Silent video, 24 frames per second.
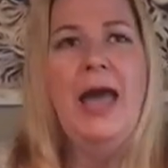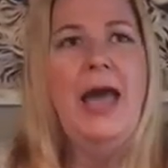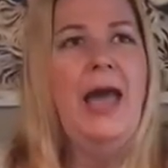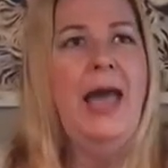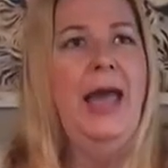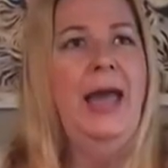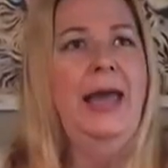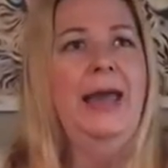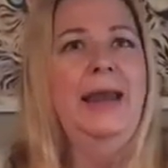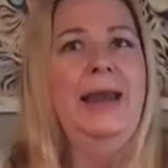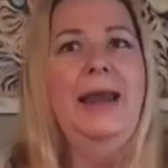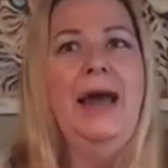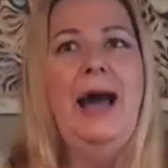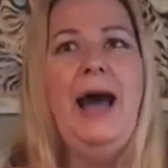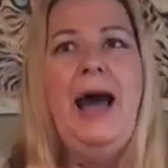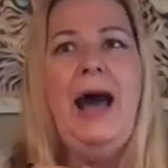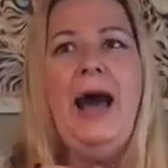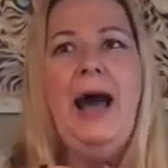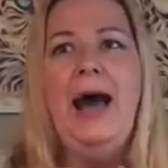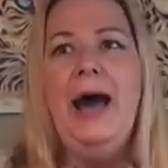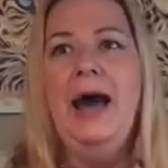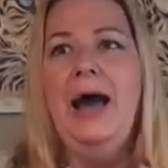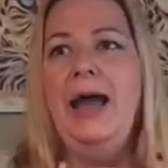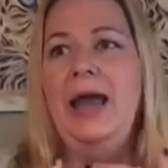and
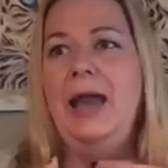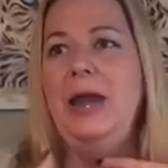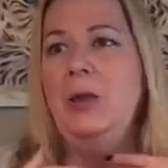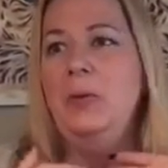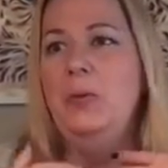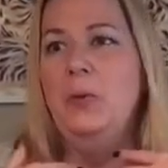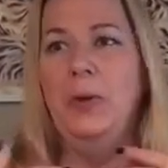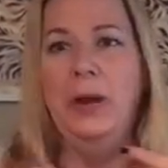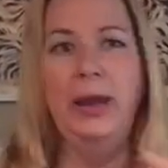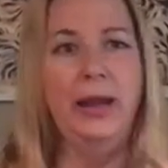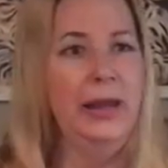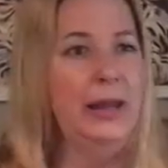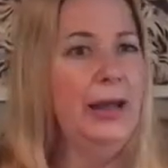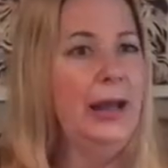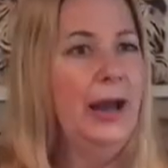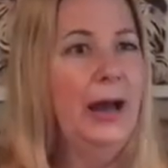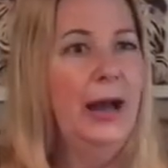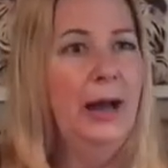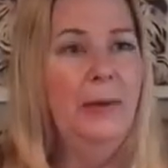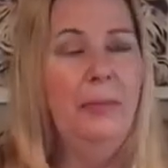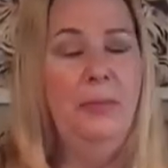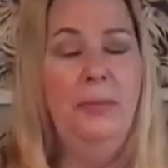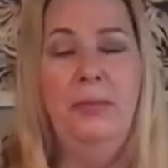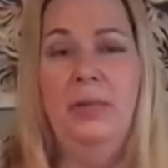I wake
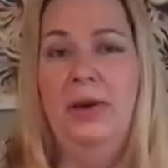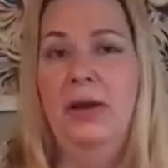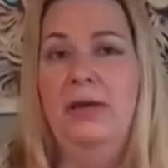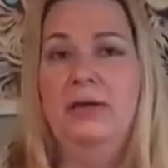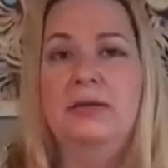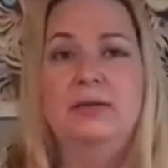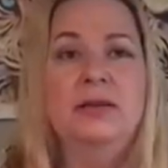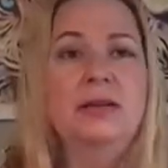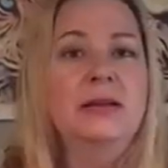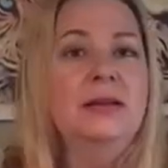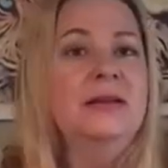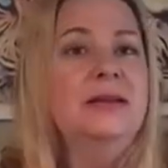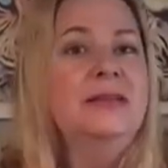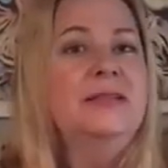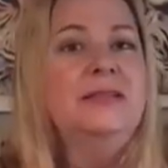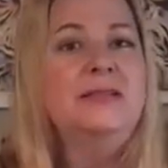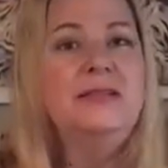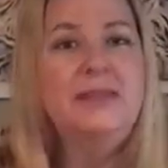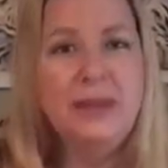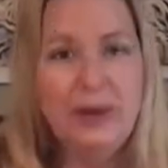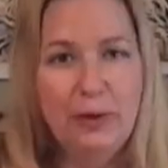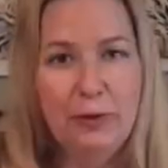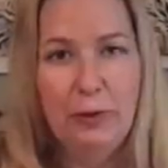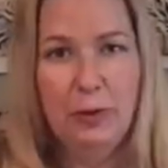up with
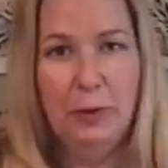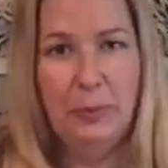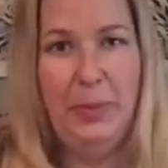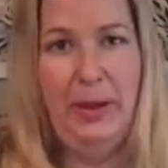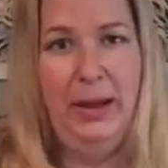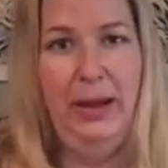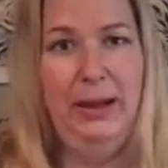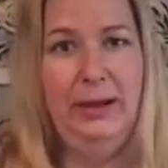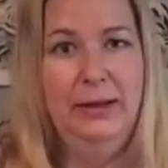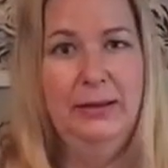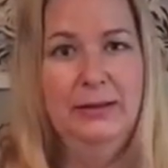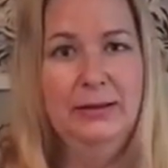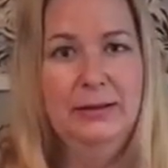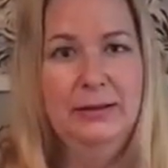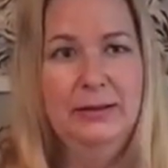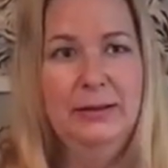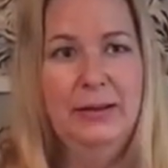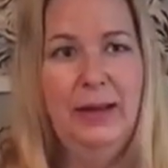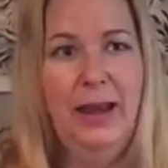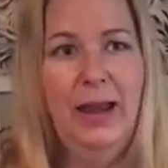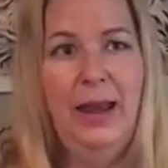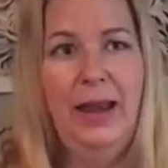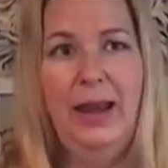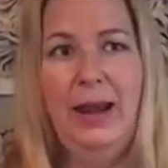zero pain,
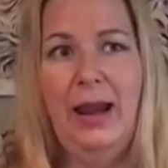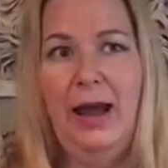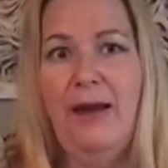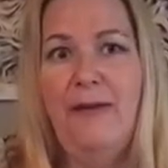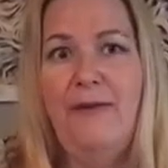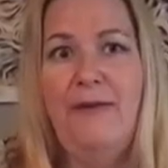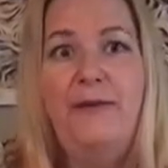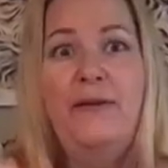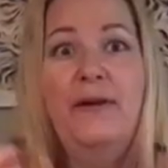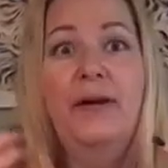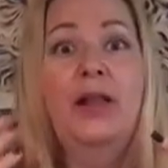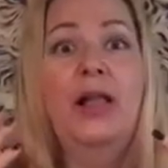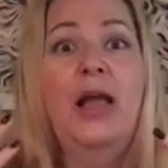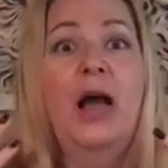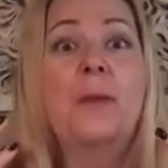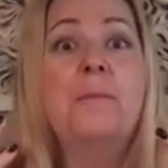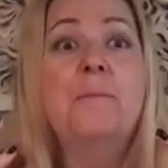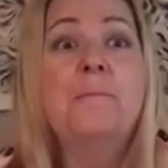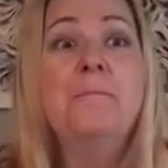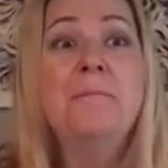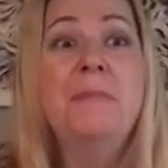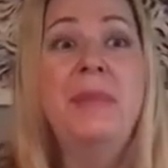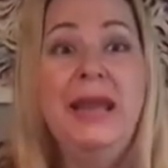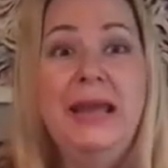and I feel
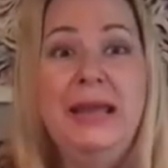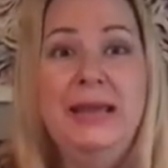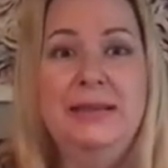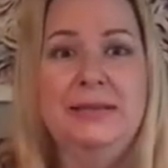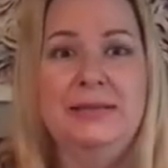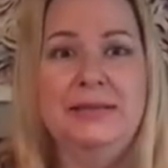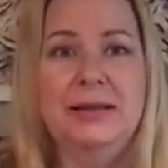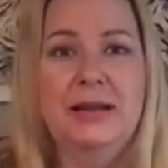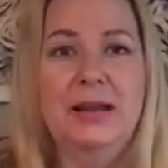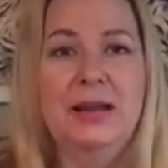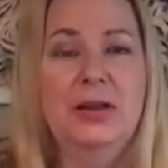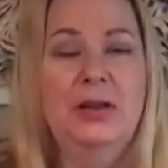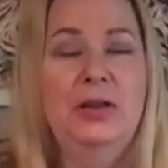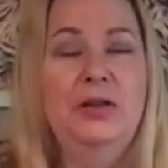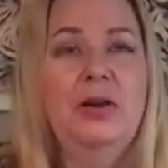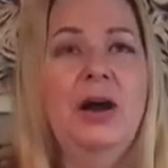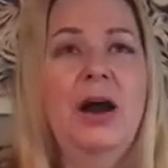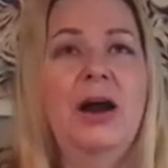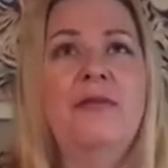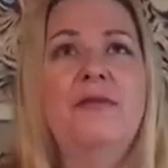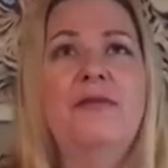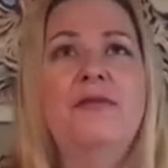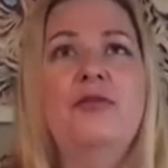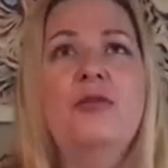amazing. And you
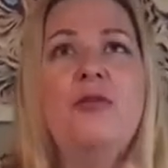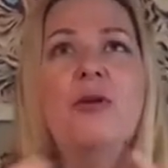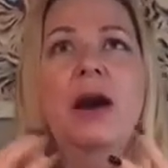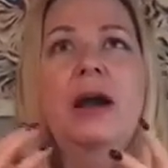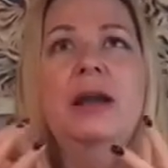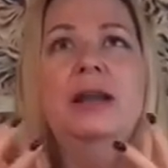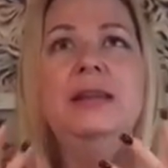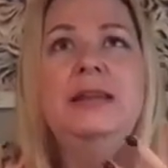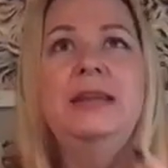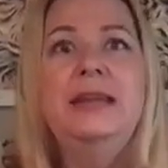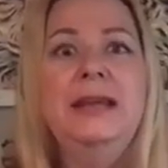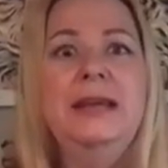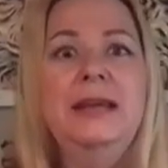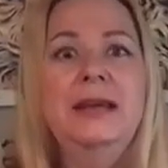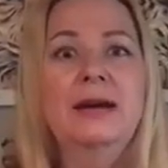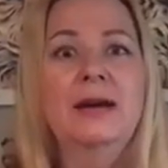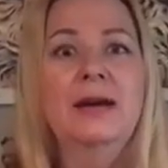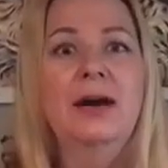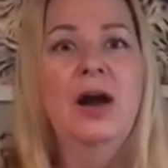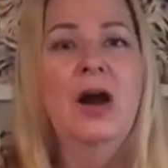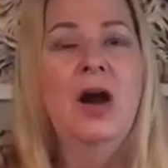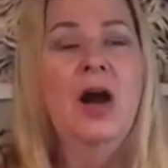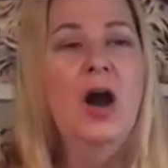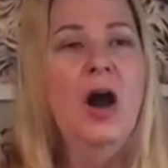have no
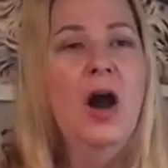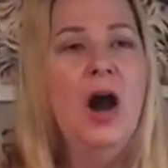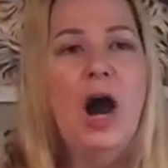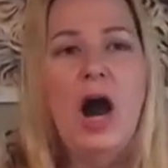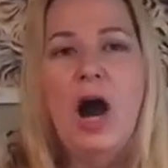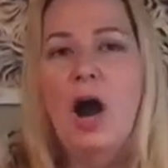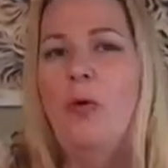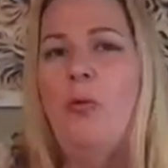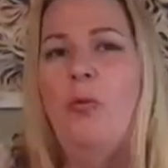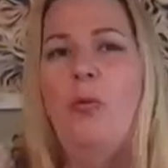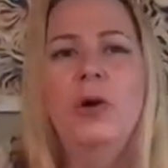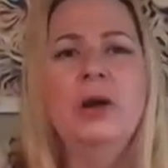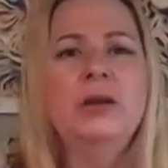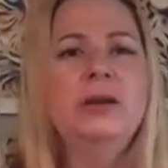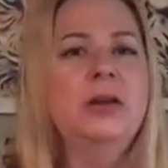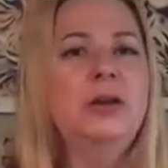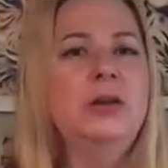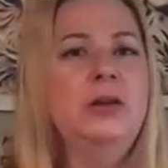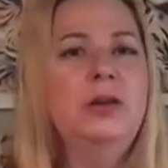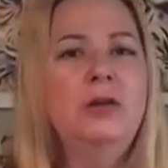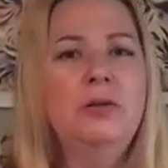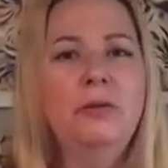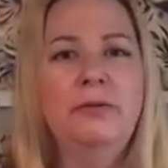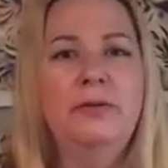idea how
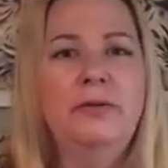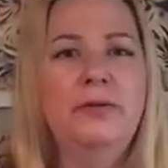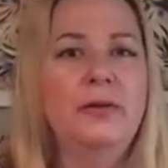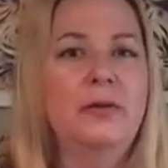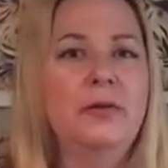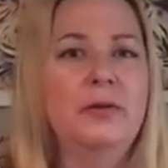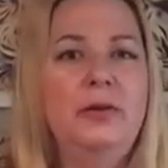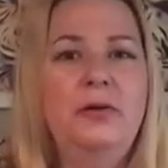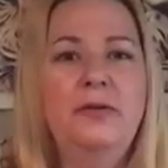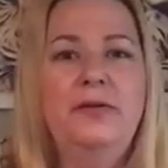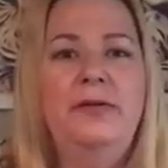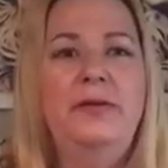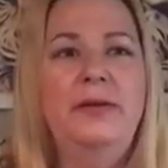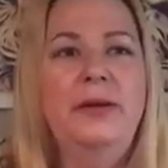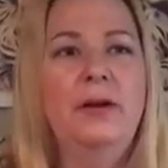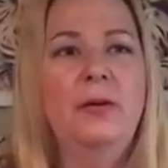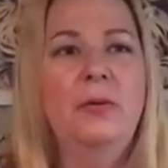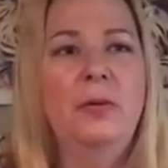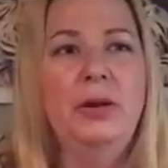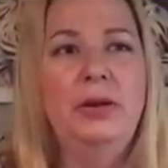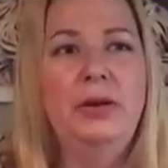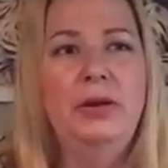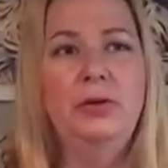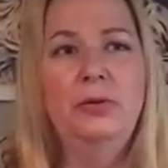wonderful you feel
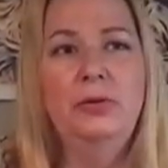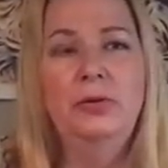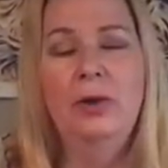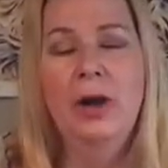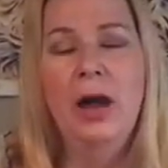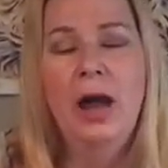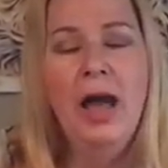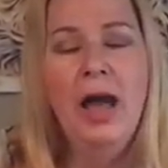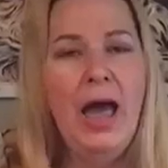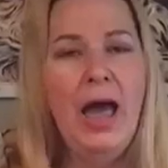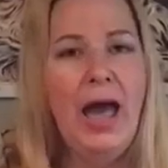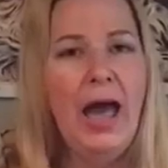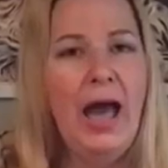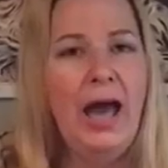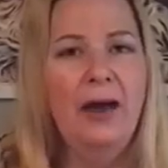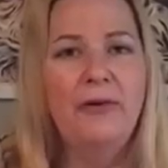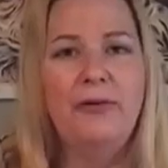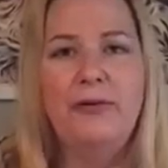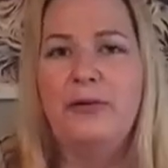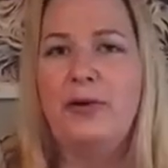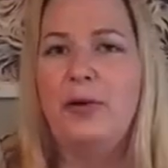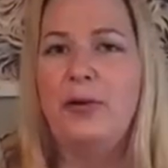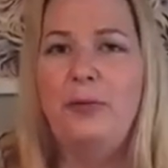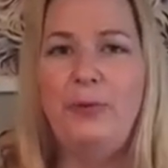when you
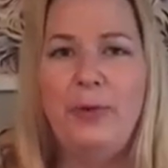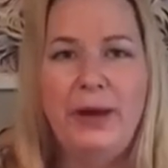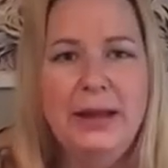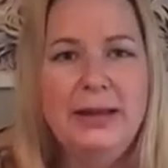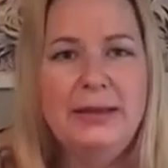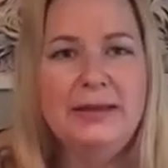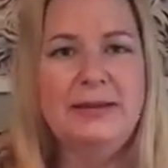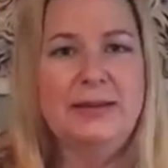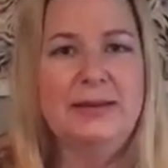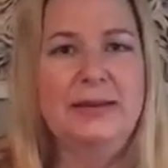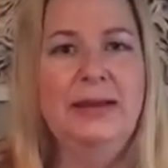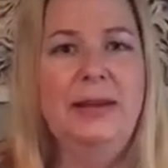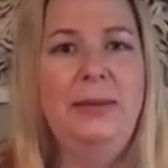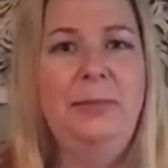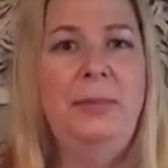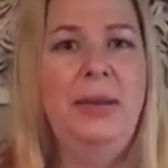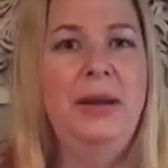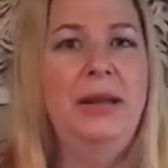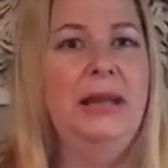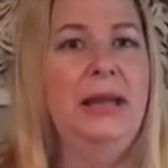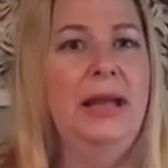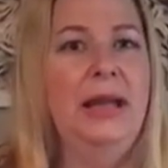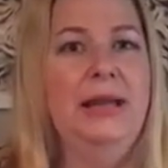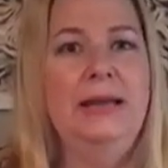have great sleep
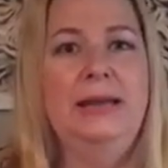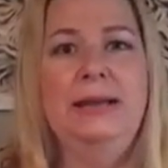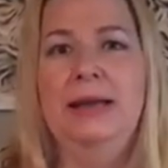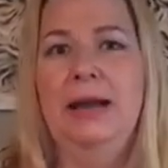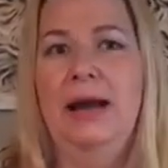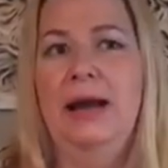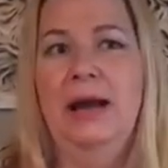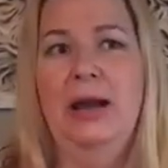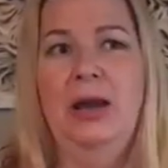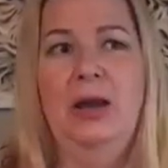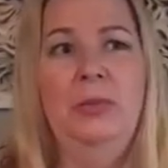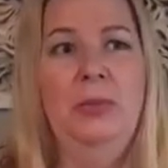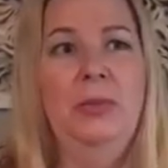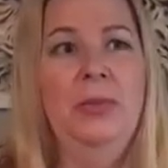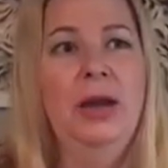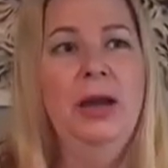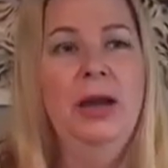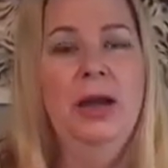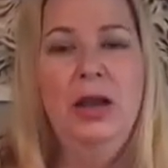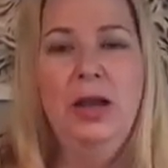at nighttime.